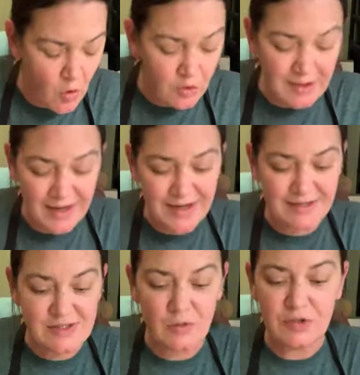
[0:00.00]
Or
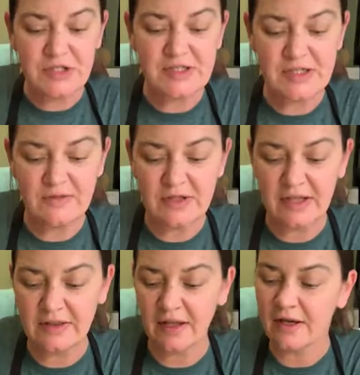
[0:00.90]
not. Or just leave it
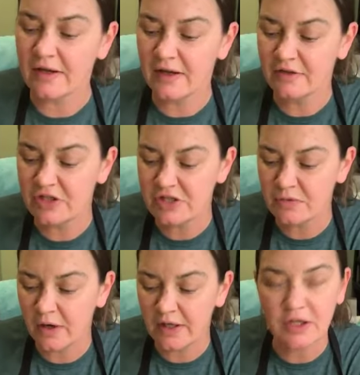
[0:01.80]
like that. And
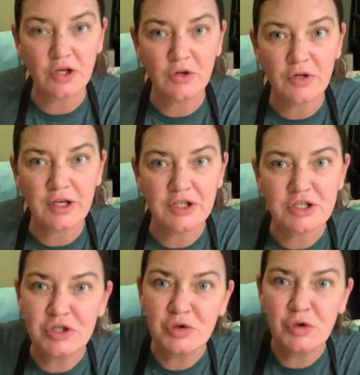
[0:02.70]
just write, you know,
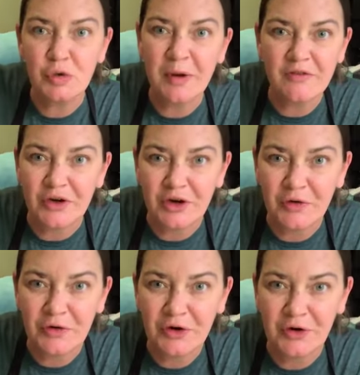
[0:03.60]
like to
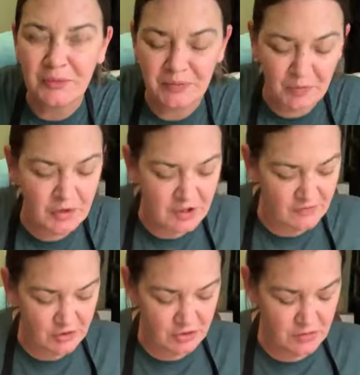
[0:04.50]
whomever or
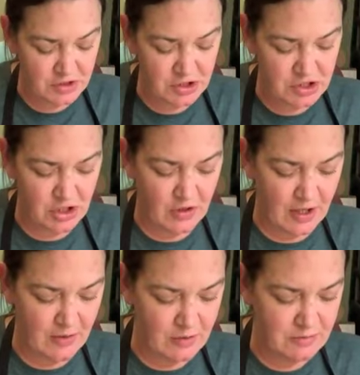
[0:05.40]
whatever you want to do.
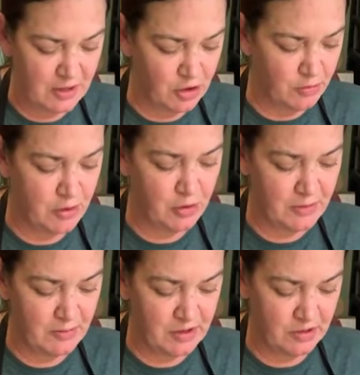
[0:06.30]
I would make your
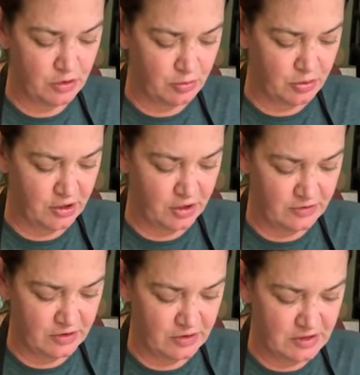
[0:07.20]
bow maybe a little
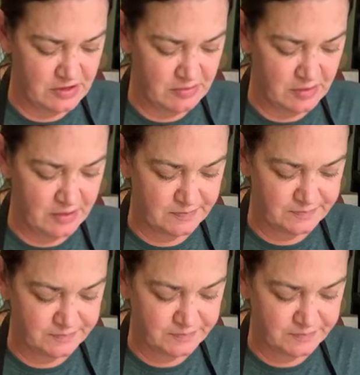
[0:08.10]
prettier than this, but...